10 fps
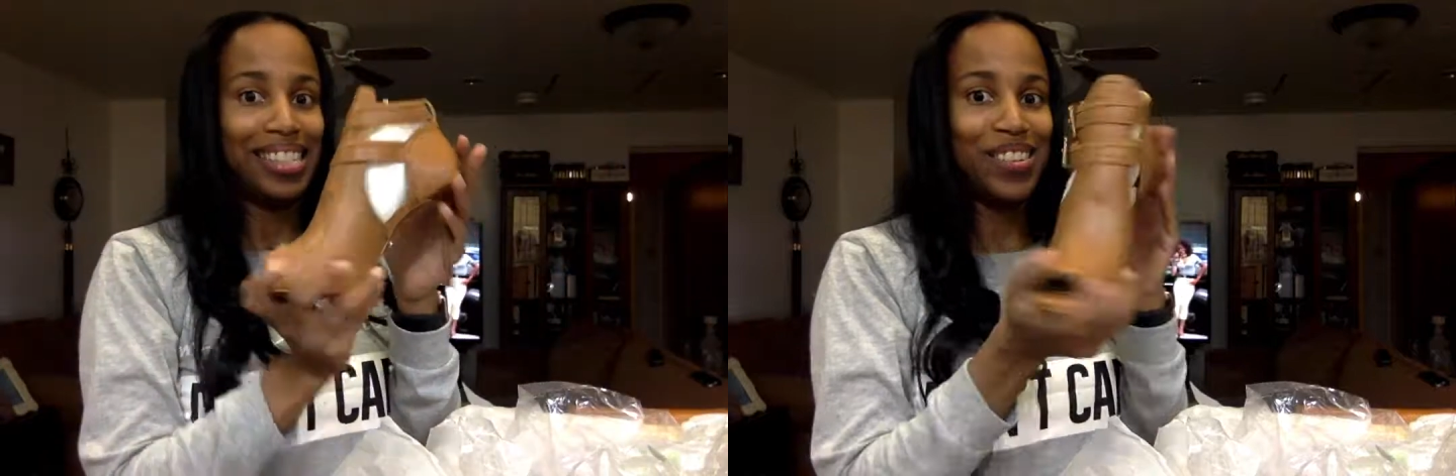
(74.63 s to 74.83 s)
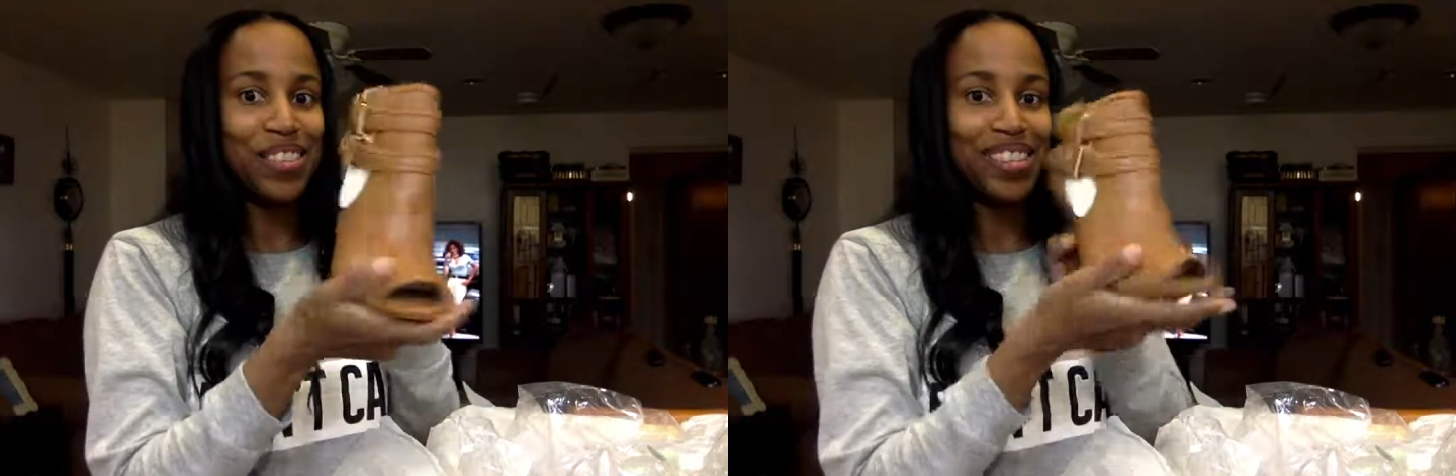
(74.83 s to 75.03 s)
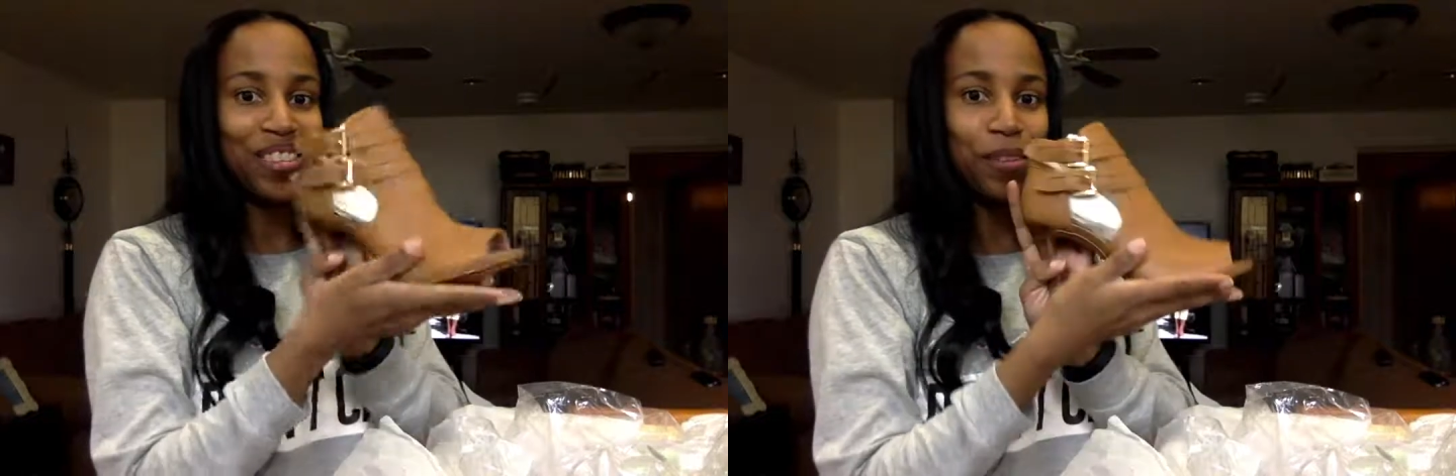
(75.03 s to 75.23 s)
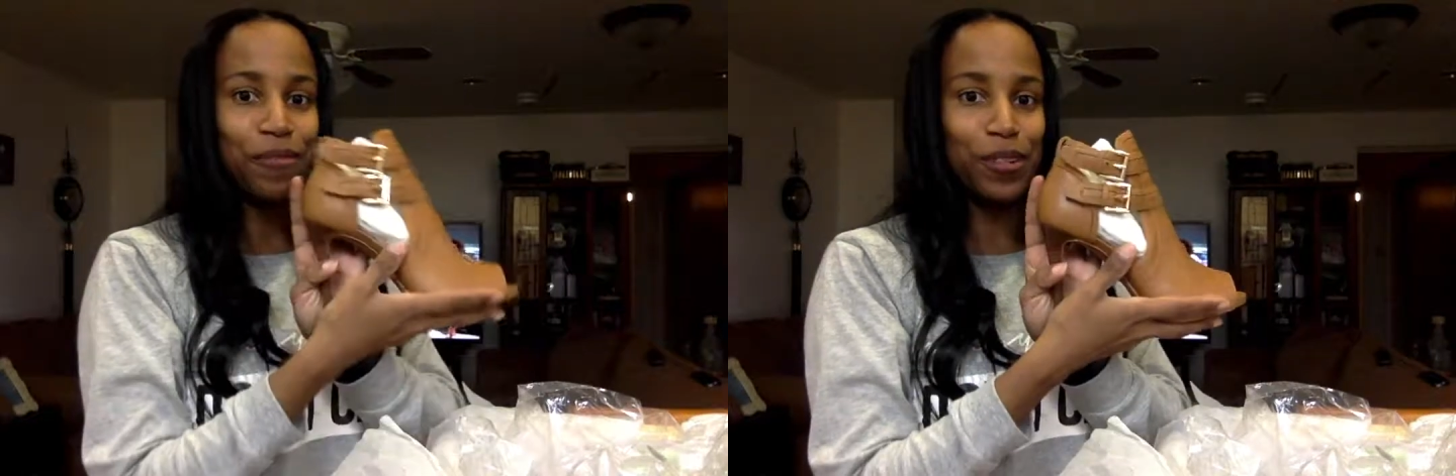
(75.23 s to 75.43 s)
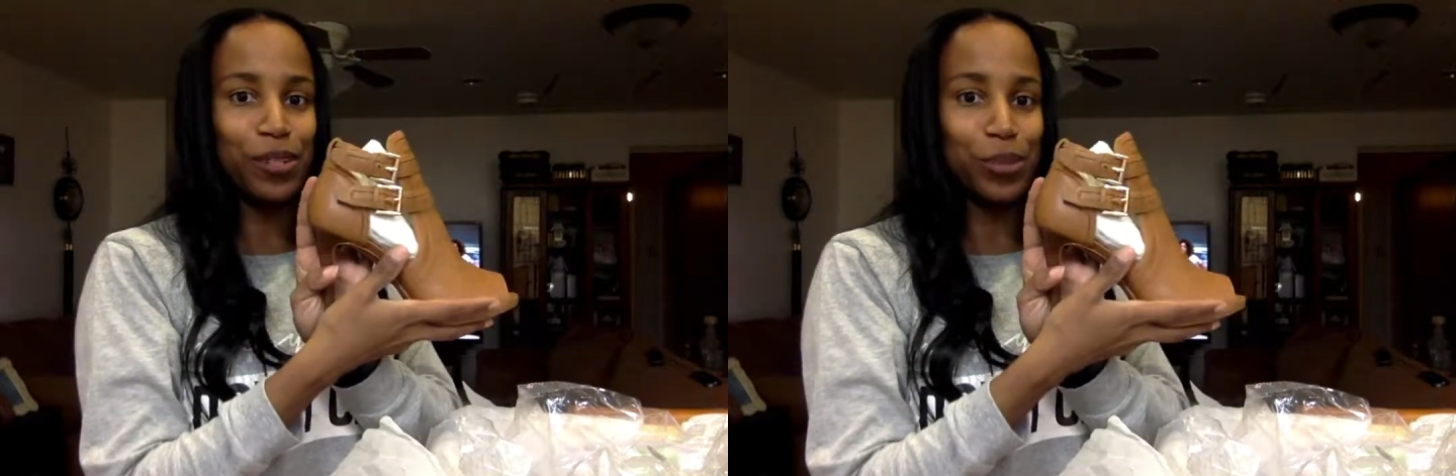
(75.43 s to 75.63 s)
these are the
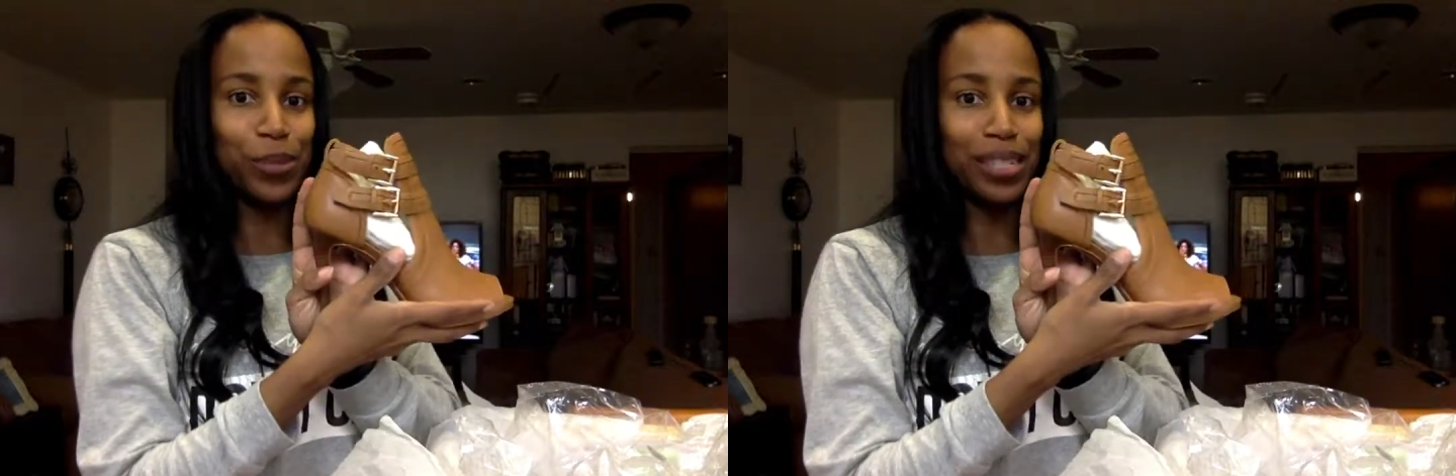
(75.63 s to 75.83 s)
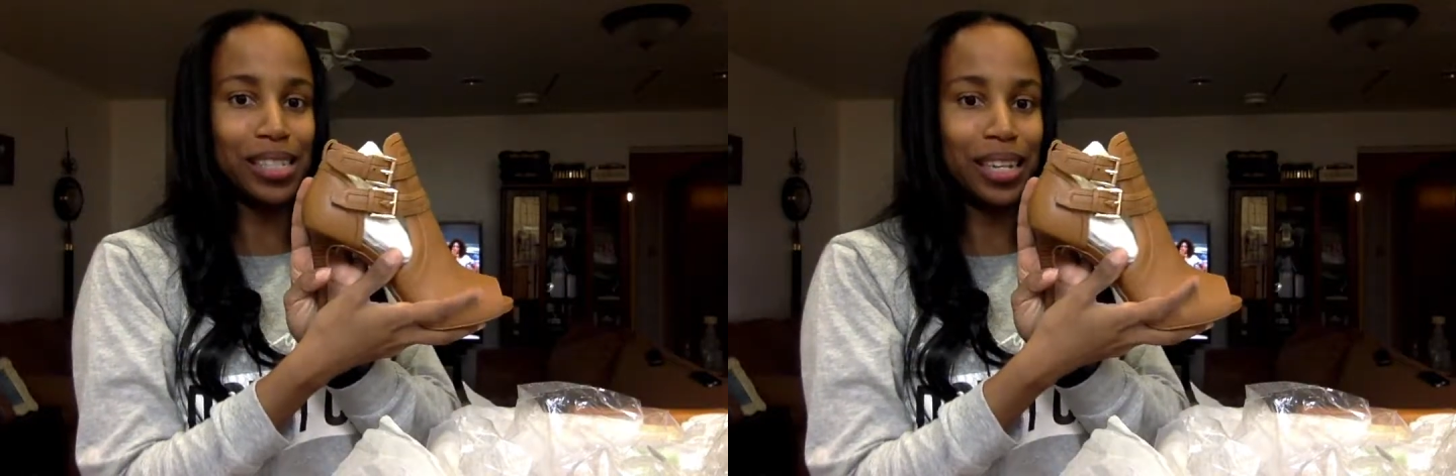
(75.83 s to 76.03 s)
first ones.